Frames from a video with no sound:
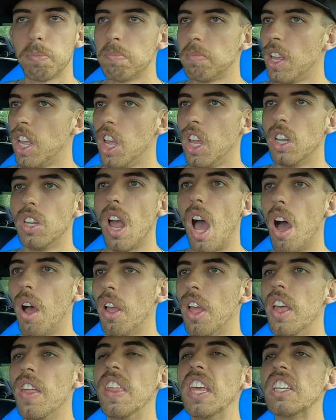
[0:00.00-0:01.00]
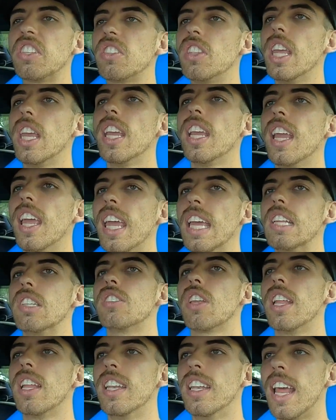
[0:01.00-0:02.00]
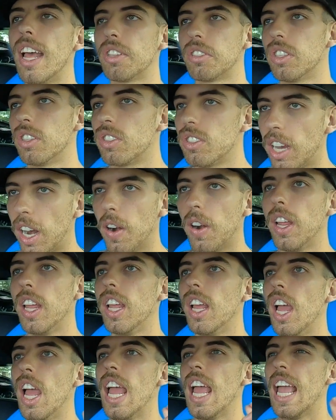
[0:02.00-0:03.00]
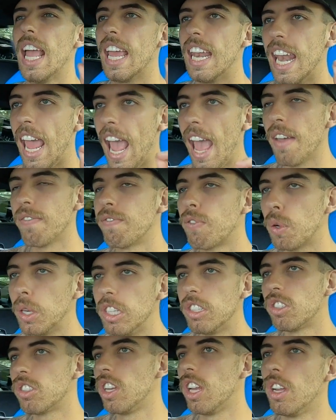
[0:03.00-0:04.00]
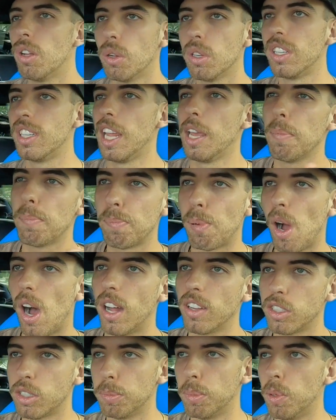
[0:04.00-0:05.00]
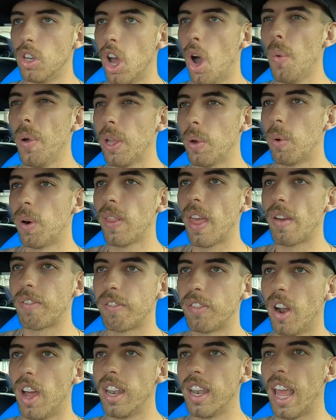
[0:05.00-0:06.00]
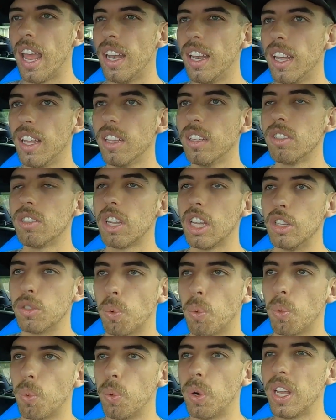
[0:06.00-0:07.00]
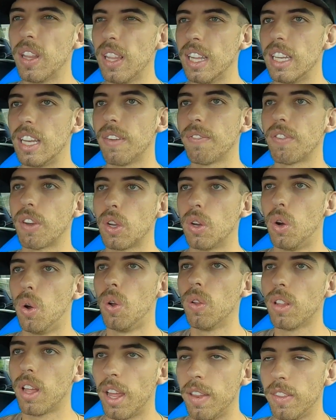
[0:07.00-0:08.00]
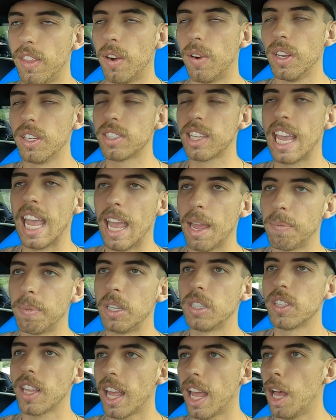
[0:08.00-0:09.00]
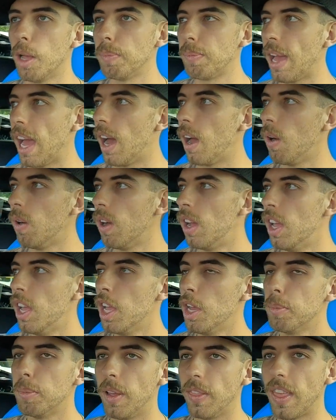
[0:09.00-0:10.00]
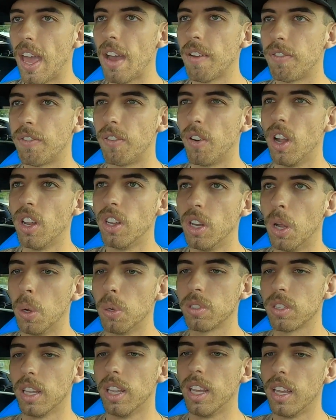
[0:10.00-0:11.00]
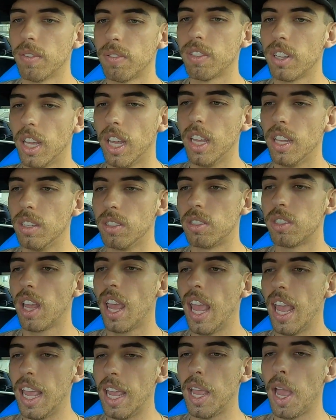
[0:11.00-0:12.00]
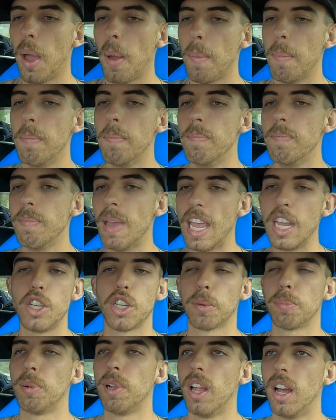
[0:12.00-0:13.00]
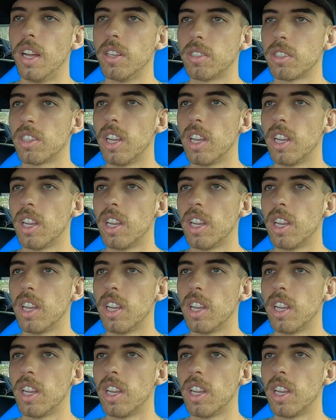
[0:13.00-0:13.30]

No, this thing is necessary in every single dip possible. Knowing where that front end is really difficult. I mean, there is cameras that help out, but that front nose lift is a major plus.